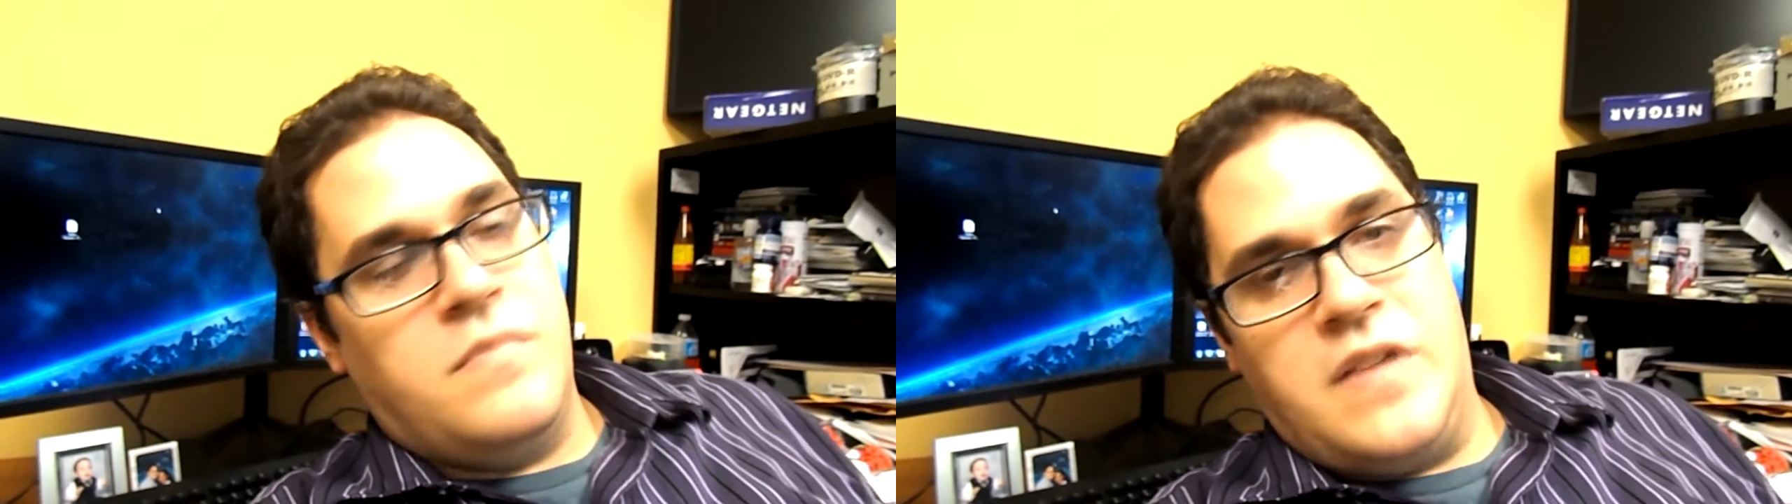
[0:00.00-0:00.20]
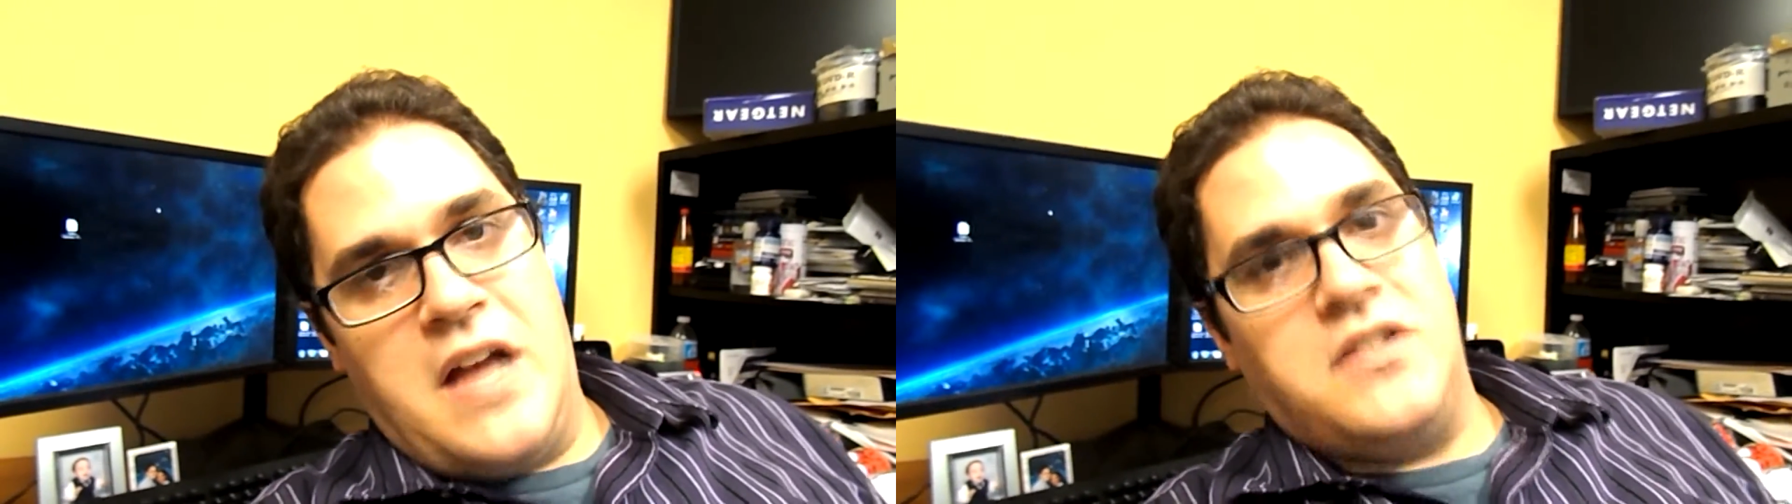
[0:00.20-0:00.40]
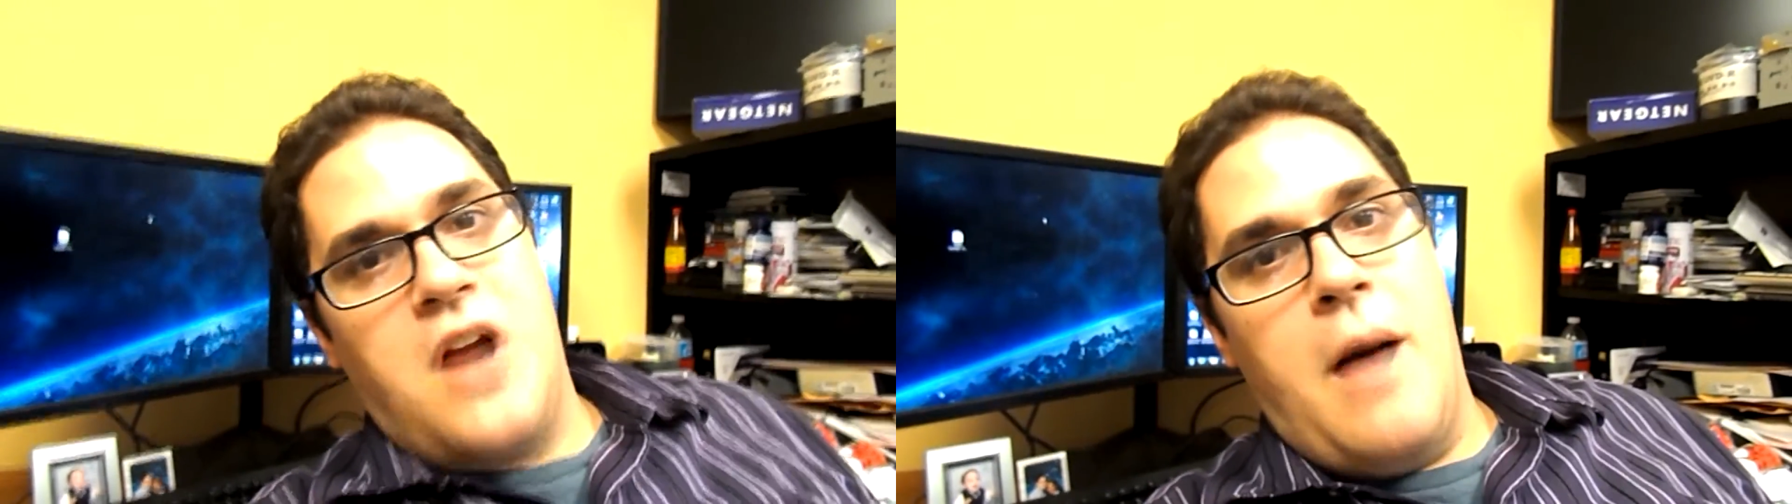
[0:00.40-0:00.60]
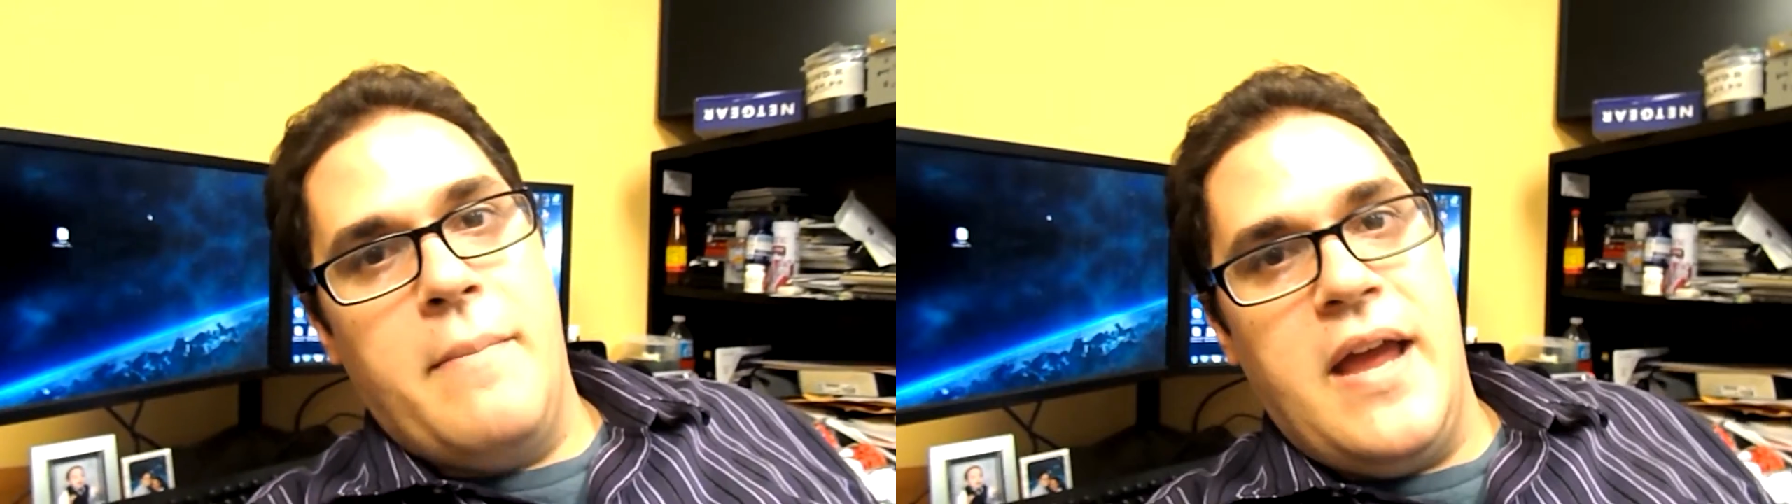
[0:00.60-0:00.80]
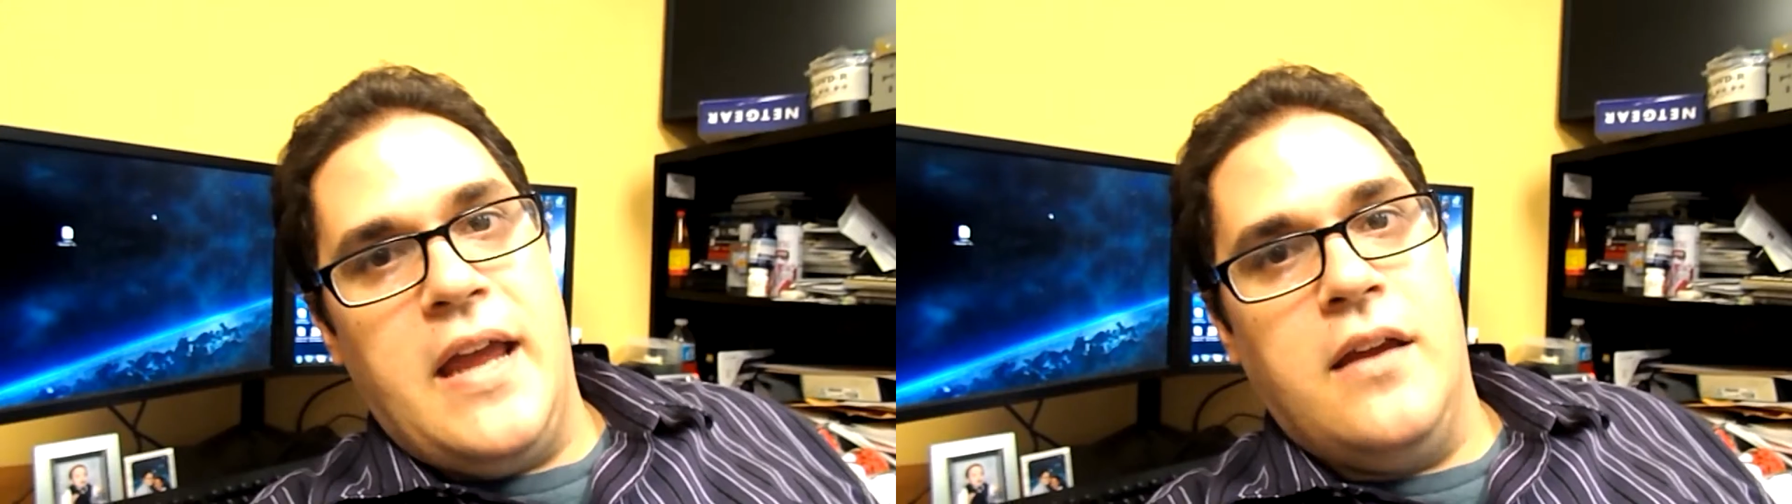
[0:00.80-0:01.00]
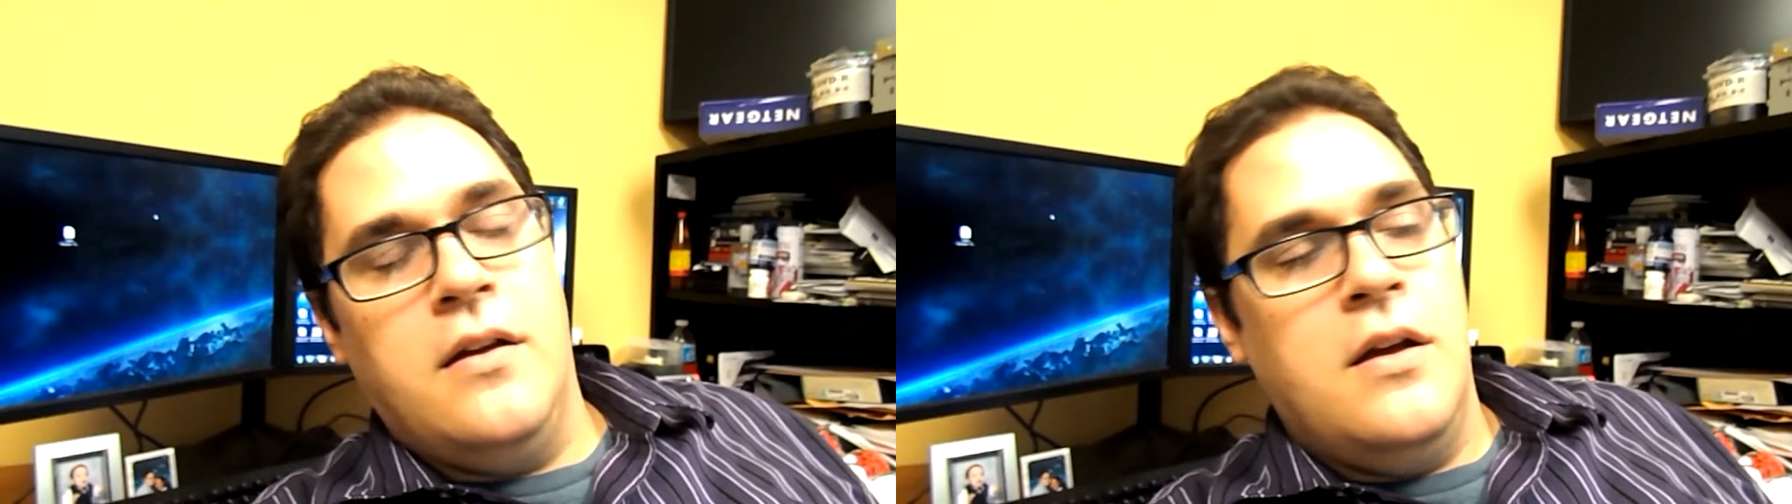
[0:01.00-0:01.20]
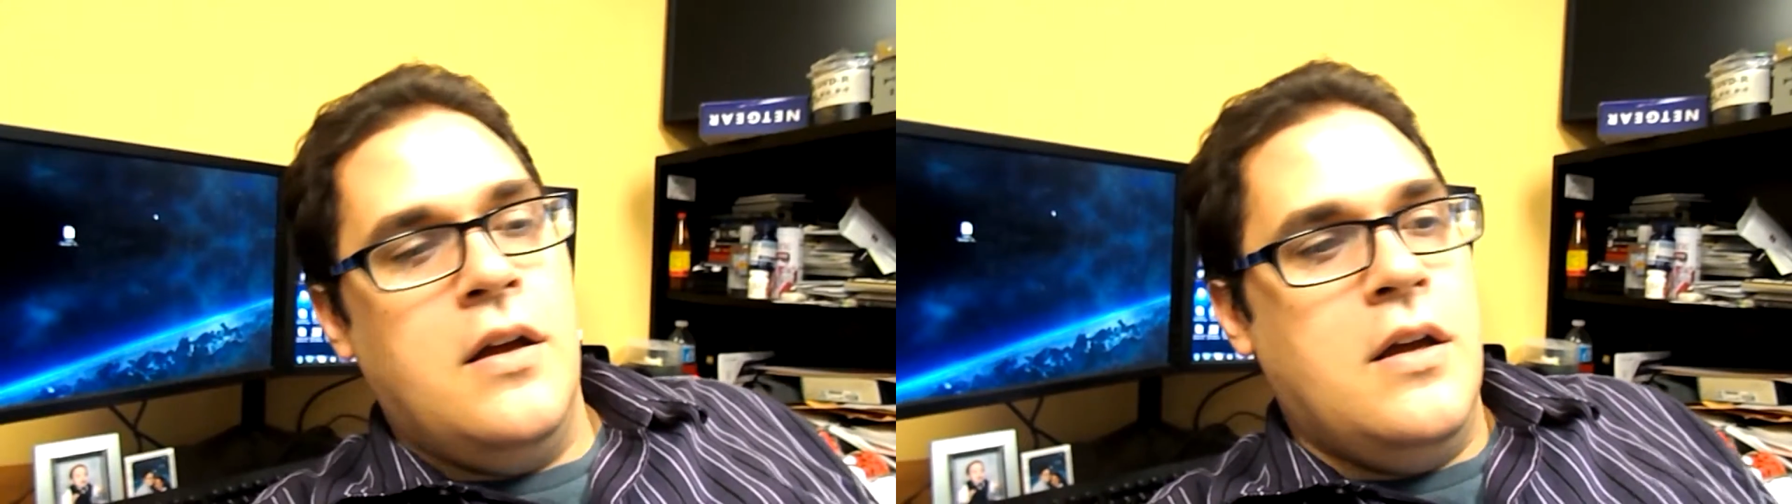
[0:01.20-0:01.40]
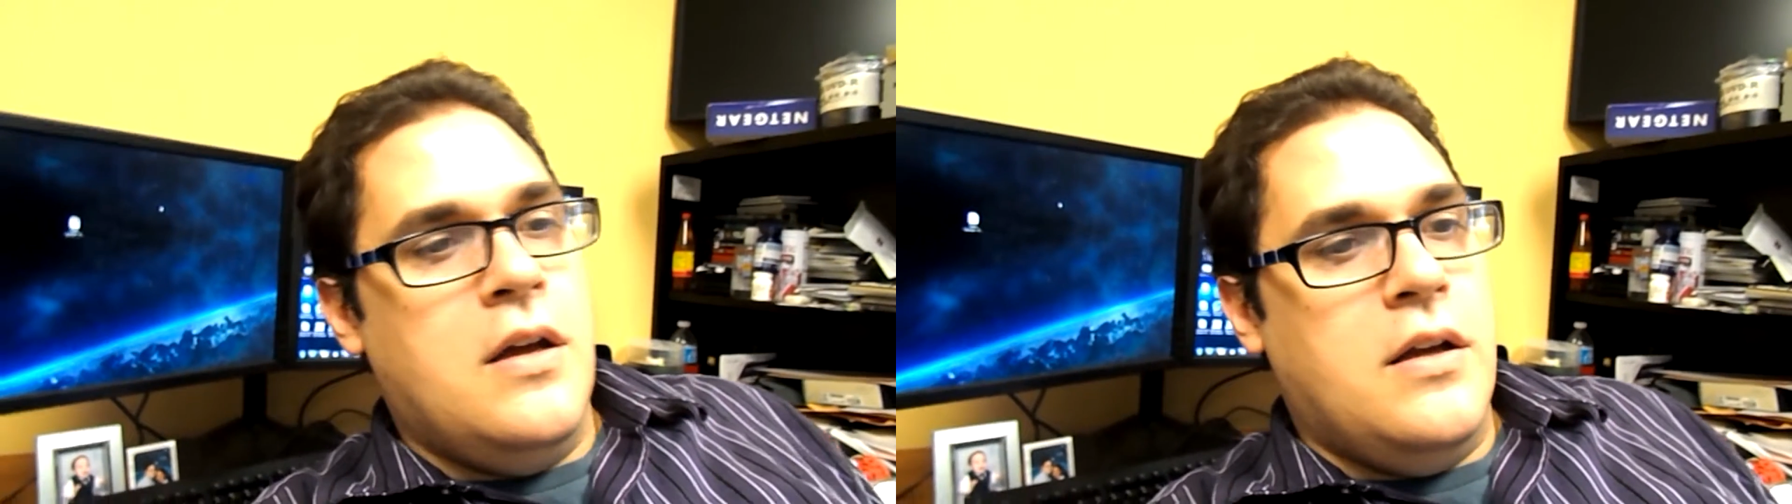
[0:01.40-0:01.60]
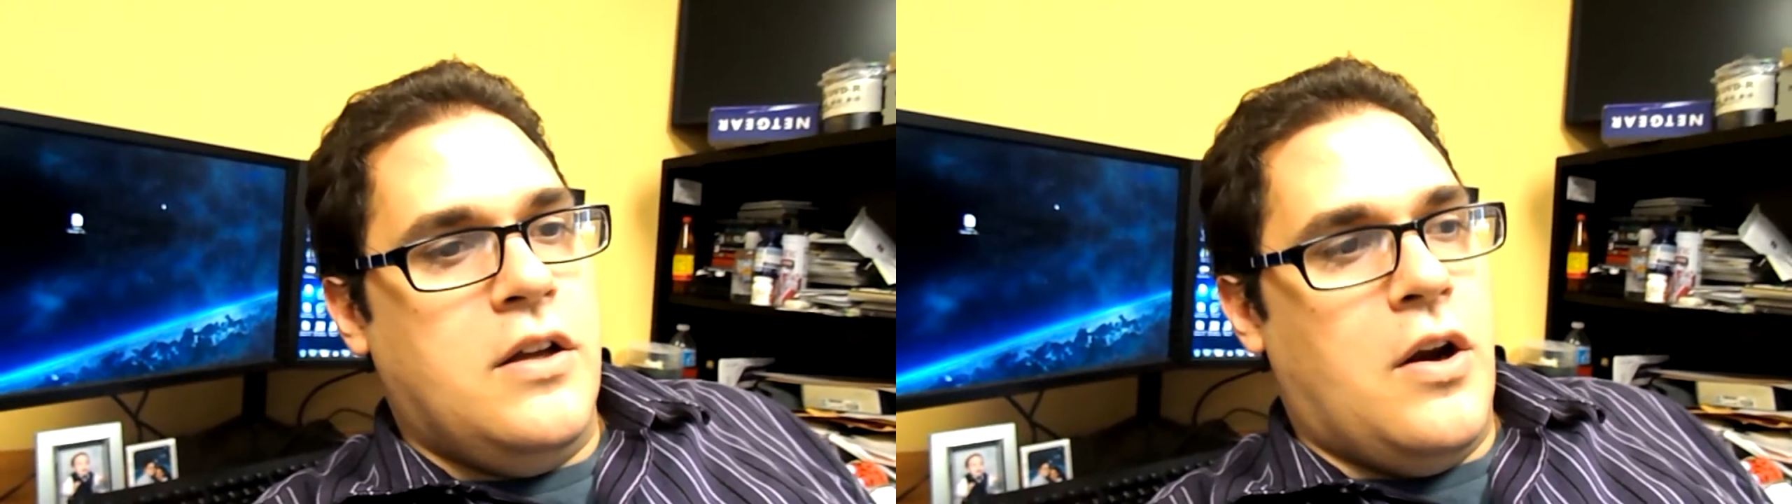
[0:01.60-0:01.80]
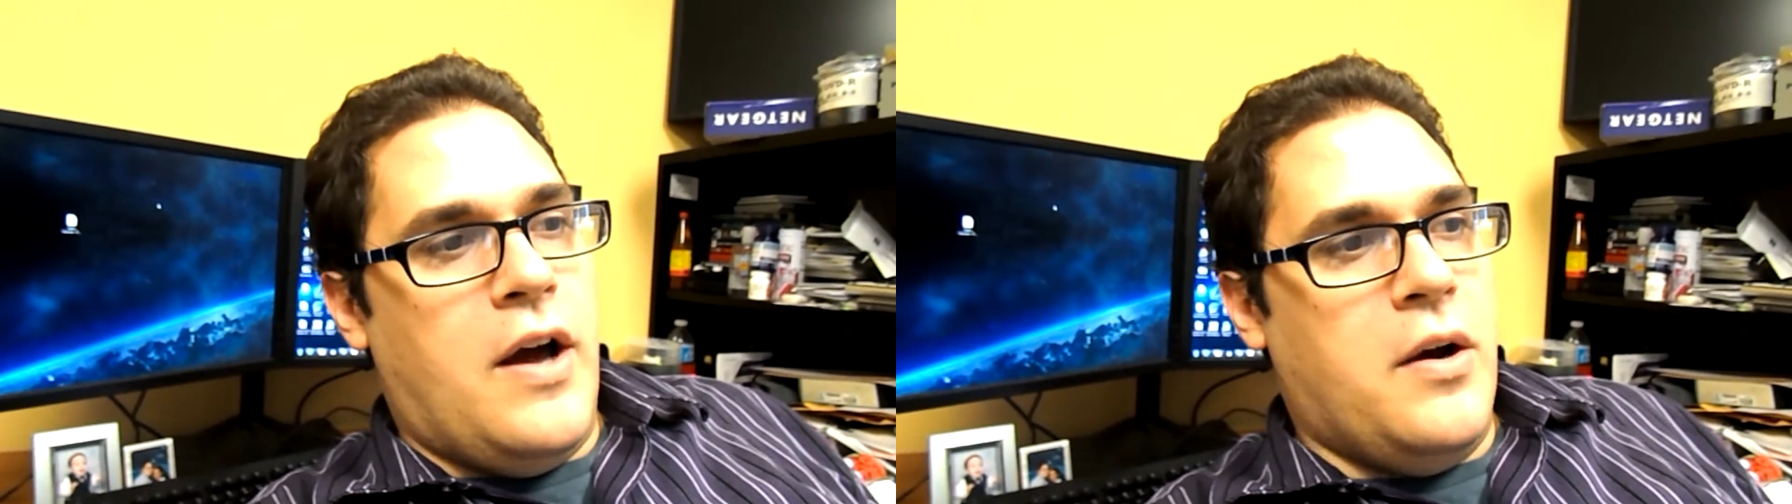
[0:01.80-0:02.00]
that's not me. You know,